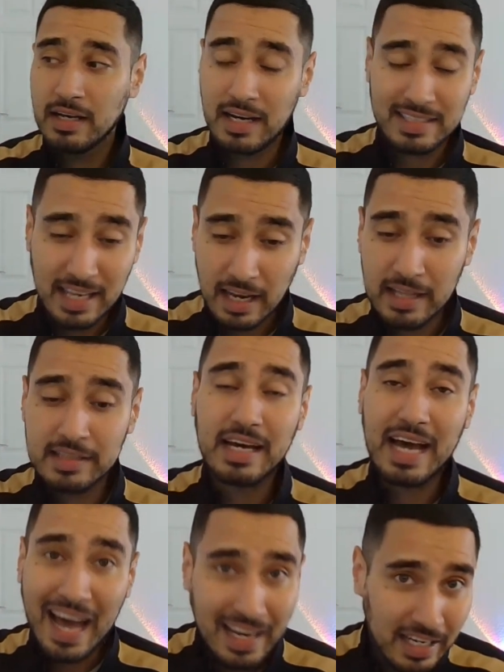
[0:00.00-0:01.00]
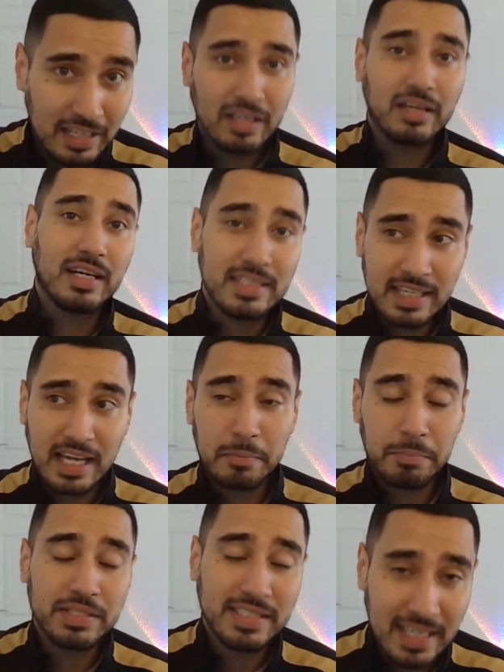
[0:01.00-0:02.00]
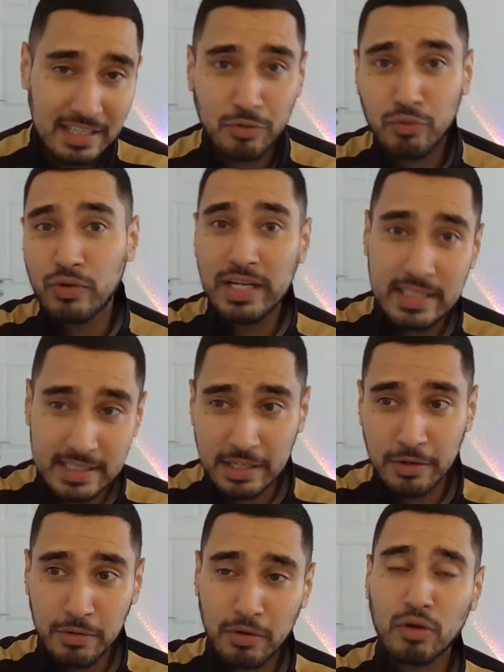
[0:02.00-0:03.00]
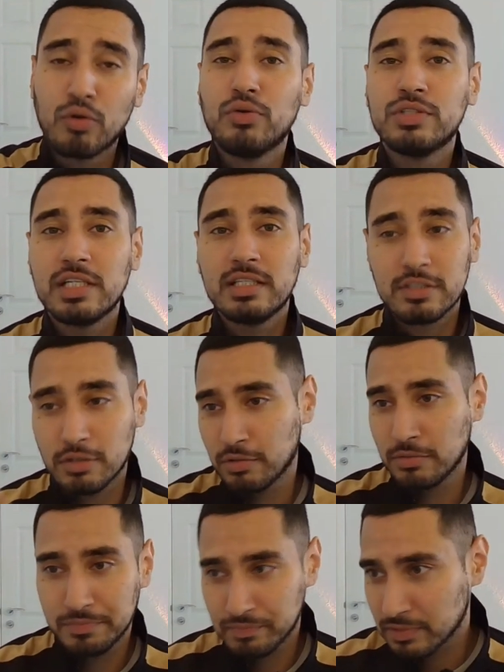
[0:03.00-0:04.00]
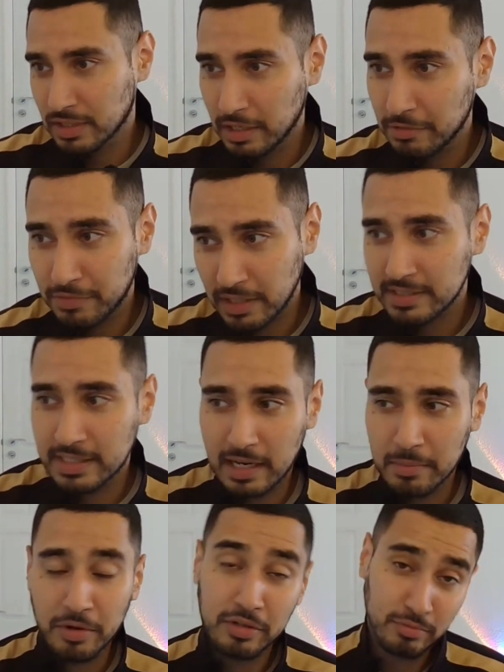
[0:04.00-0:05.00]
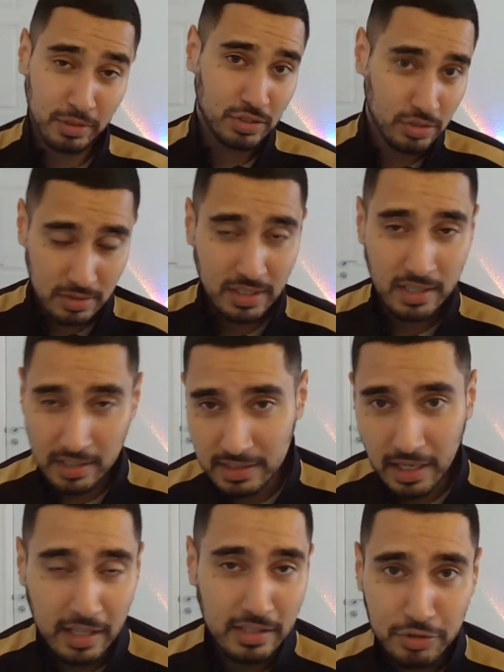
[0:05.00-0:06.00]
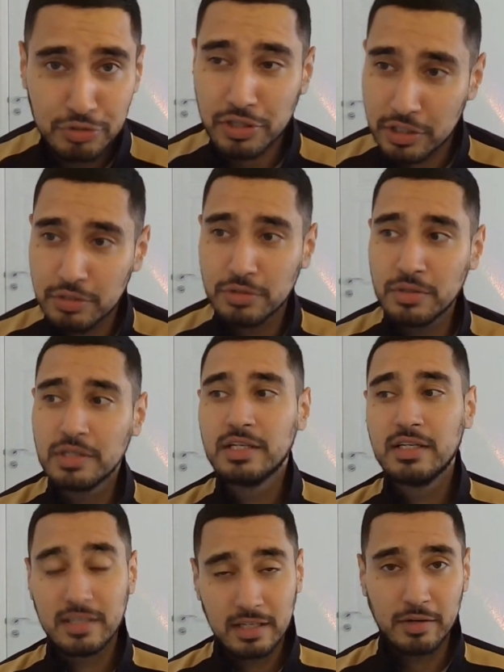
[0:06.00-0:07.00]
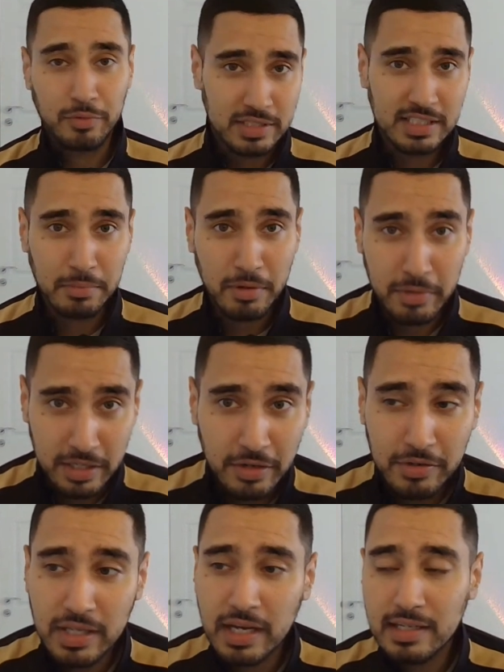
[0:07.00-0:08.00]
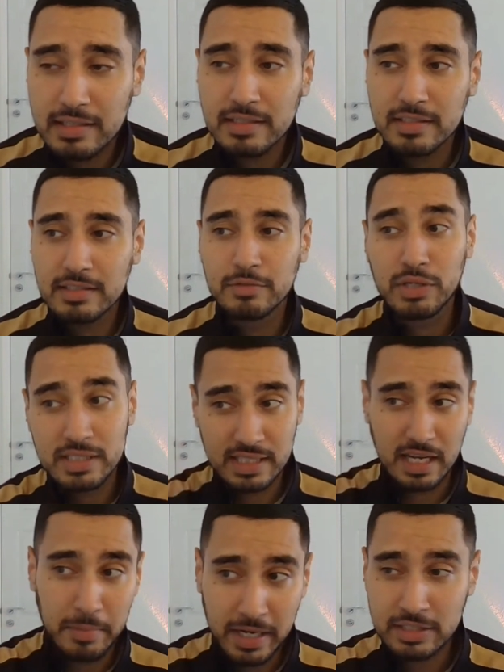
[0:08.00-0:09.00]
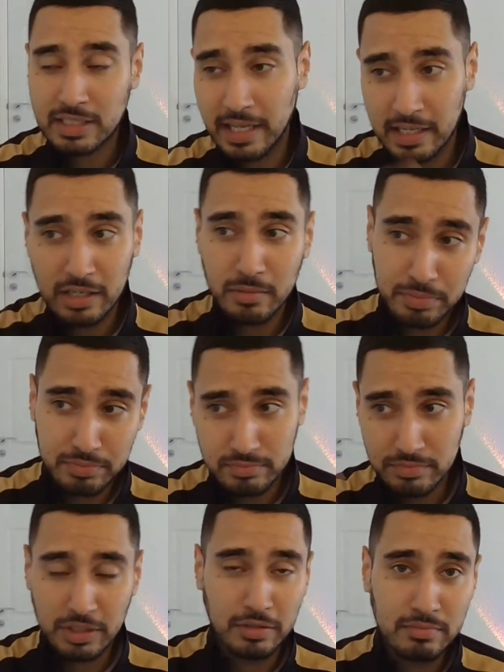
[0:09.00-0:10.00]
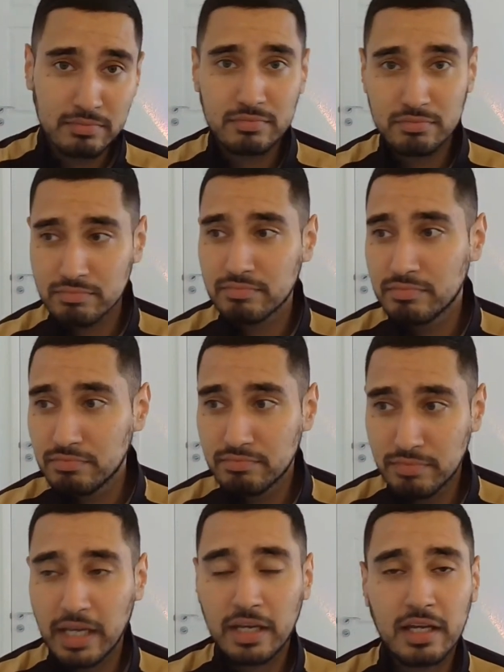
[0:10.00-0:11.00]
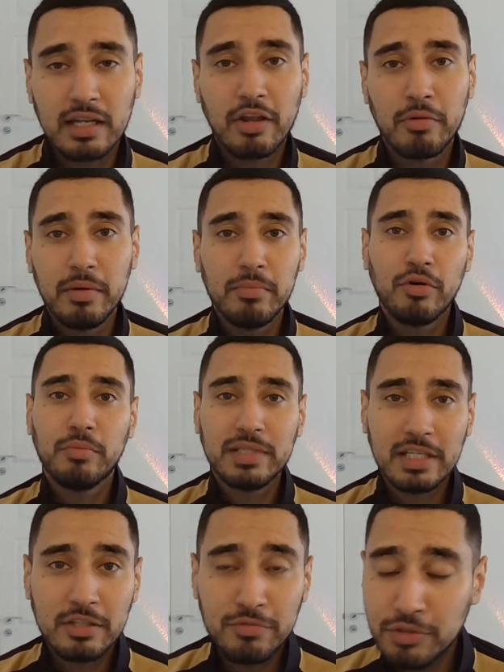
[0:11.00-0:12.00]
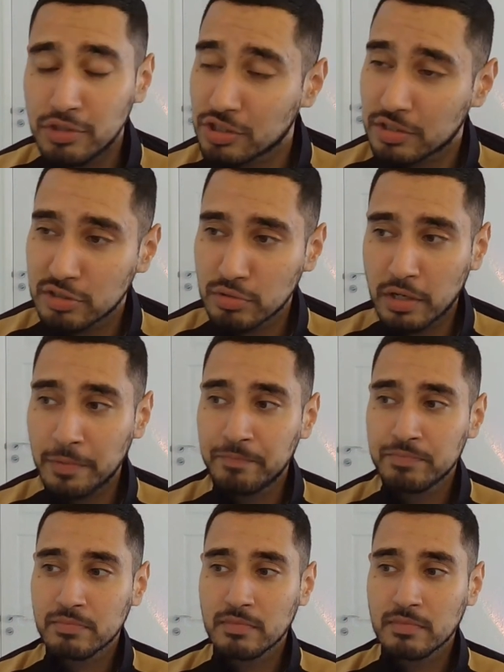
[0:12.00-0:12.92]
Atalanta added a 10% resale clause in, so if they sell him on, which Atalanta usually do, and West Ham probably know that, West Ham actually end up, you know, making a little bit more money in the future as well.